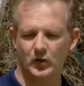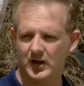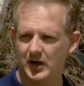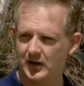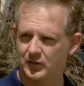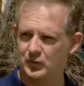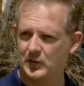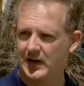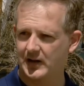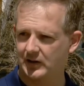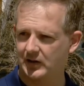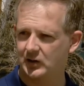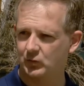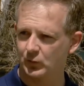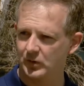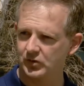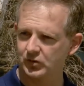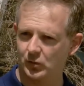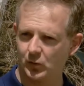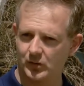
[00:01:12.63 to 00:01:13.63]
contracting
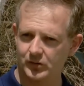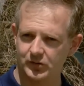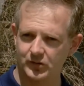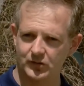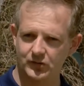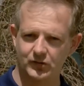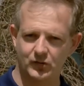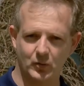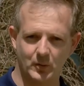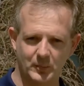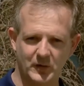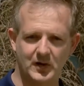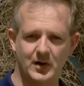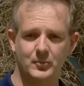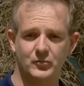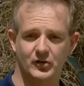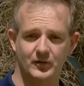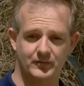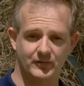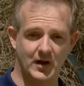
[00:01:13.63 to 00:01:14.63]
resources. So it
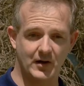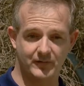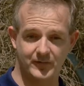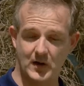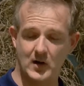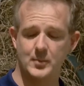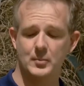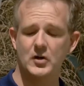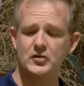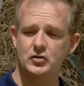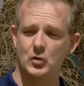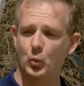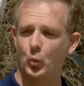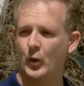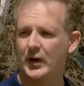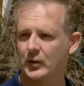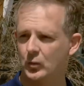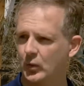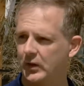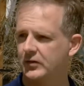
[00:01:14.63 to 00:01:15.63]
becomes a, a very much a
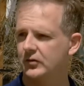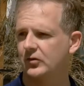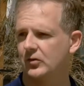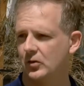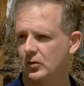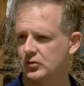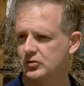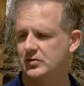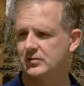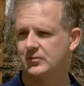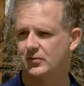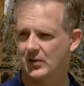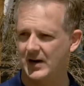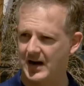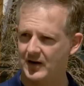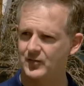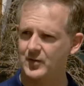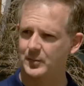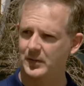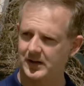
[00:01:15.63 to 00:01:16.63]
win-win solution for
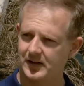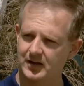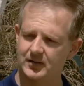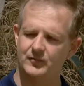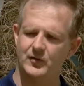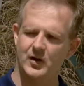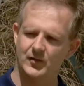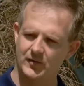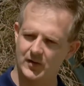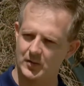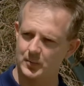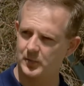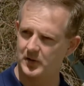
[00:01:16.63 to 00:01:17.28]
everybody involved in the